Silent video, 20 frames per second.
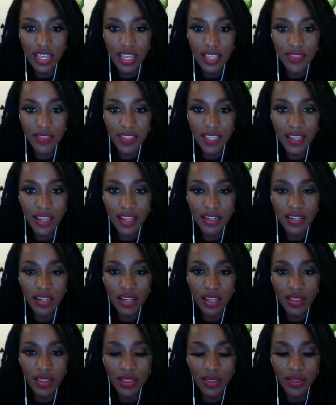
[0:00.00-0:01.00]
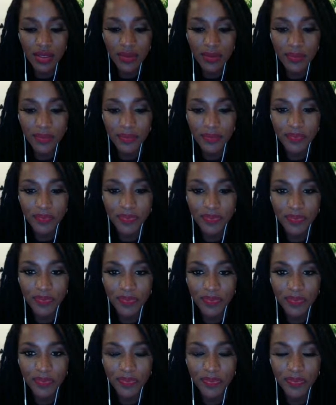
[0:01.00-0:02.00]
That said, we
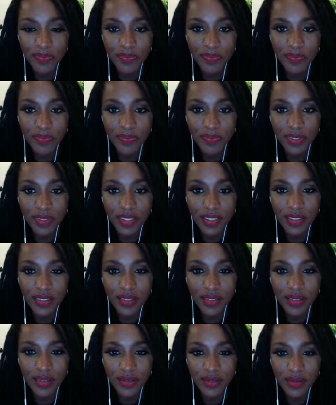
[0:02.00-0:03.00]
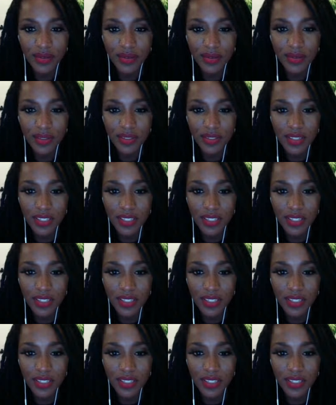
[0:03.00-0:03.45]
learn, we earn, we trade.